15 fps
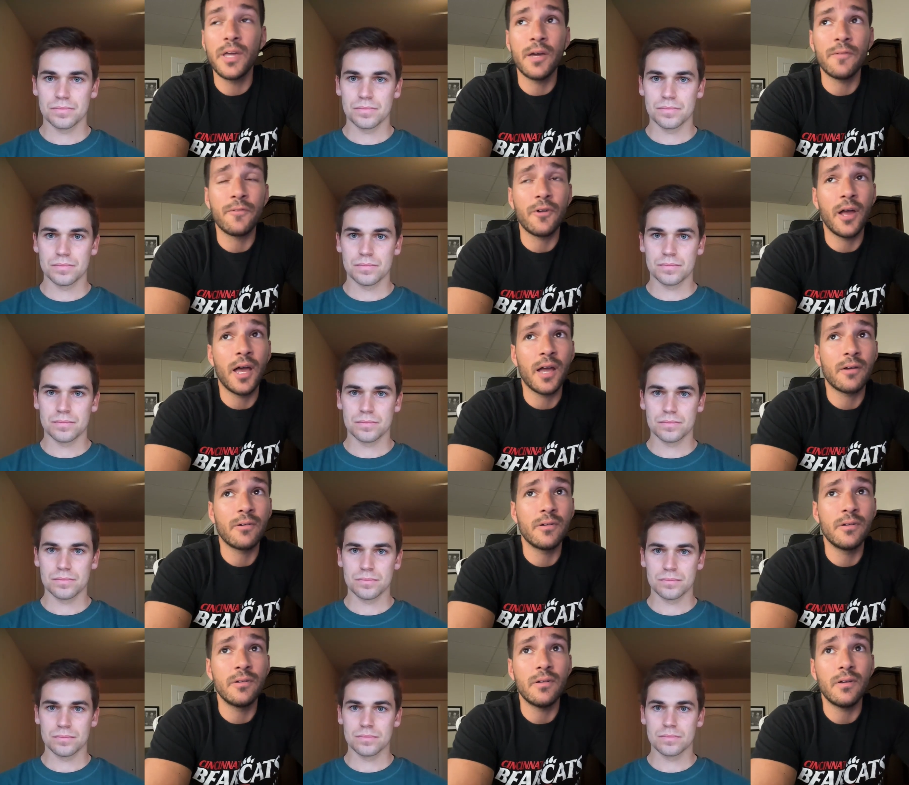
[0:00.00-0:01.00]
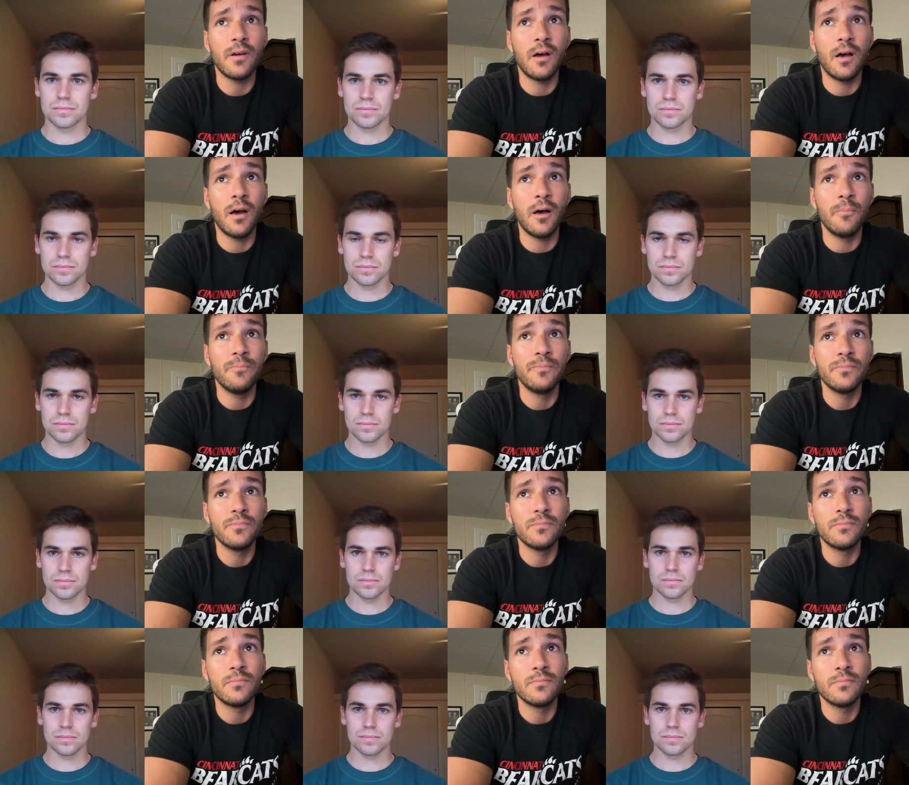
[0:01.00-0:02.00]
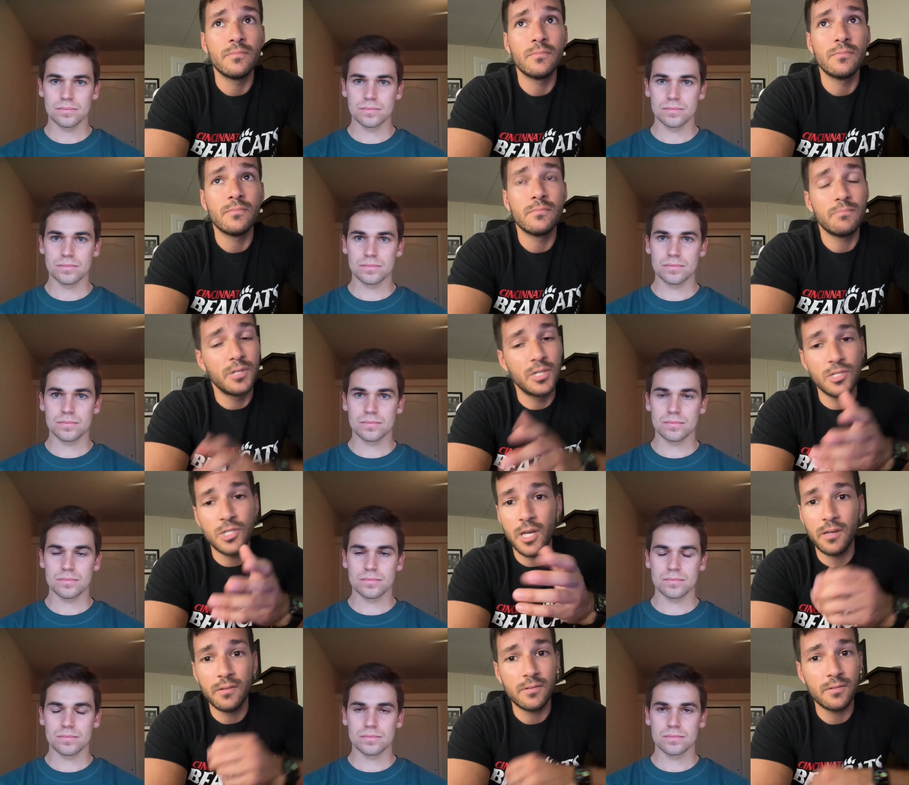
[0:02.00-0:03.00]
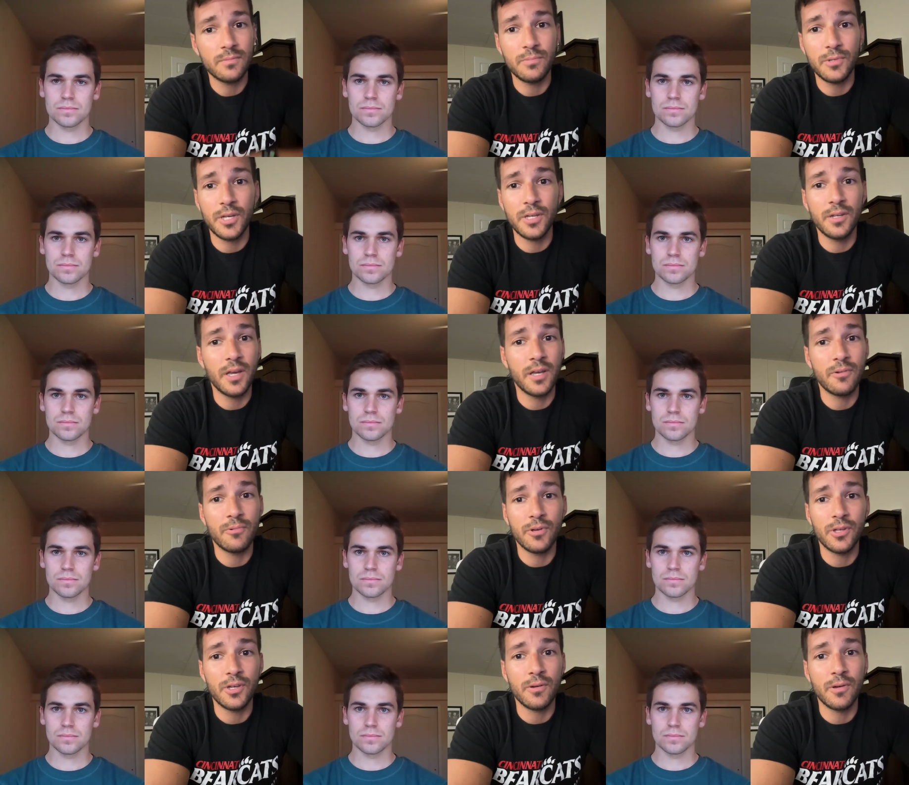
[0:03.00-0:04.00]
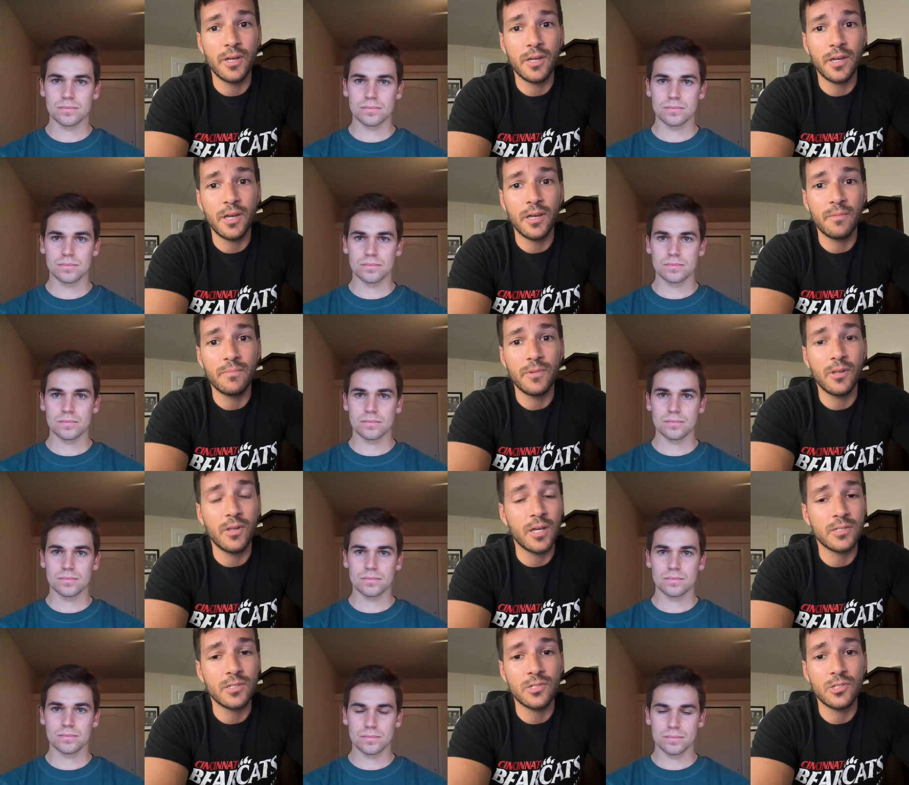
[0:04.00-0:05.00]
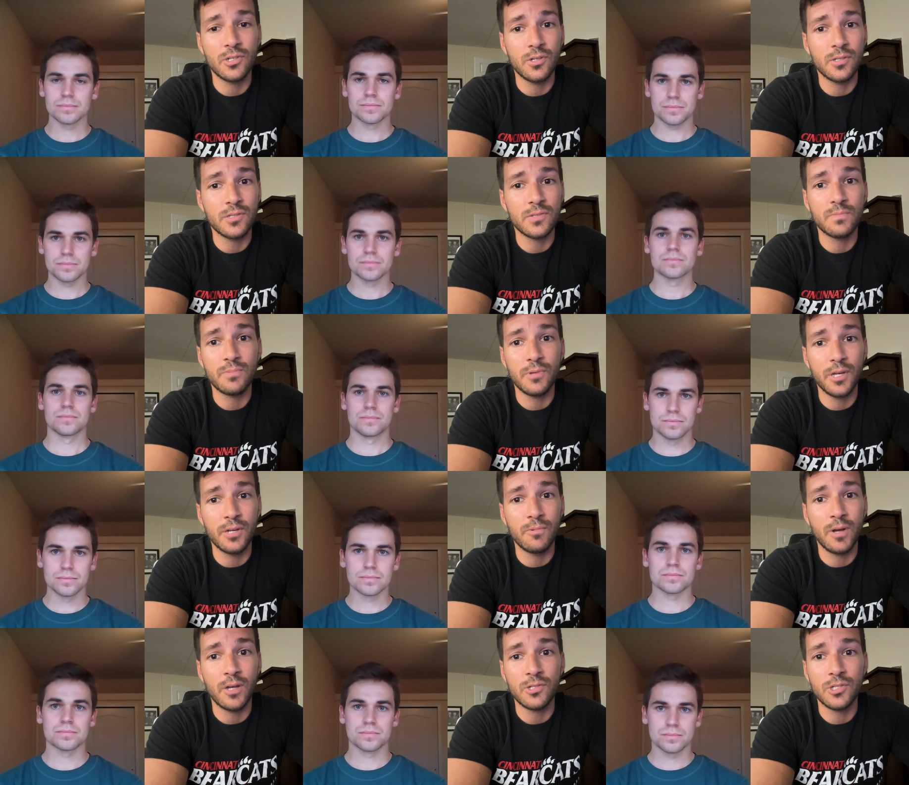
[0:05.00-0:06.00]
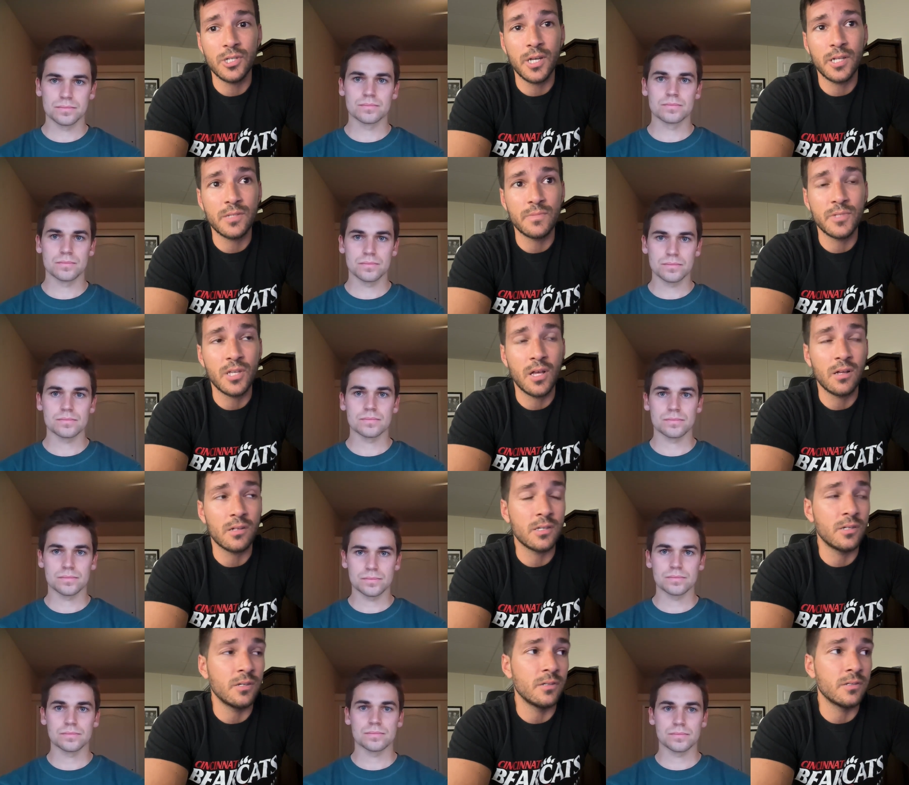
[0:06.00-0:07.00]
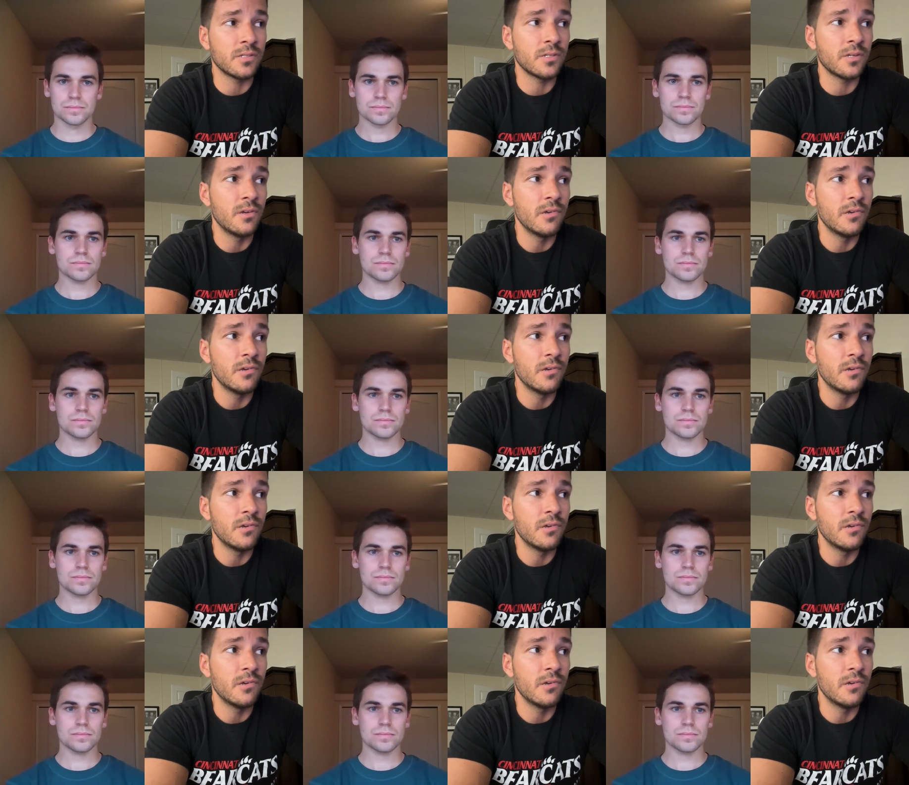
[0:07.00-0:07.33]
Speaker 1: Oh yeah, for Akron. Um, PJ played had a really great game. Alexis Schultz played well. She got some solid kills.